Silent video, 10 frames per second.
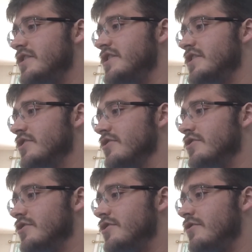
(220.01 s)

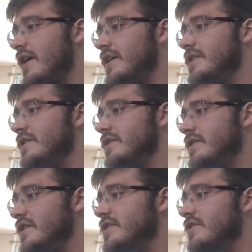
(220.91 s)
discussed creating
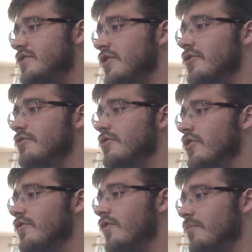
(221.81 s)
this new
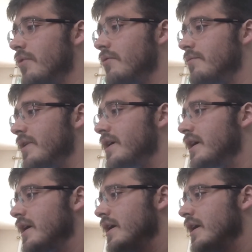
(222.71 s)
look for Bumblebee,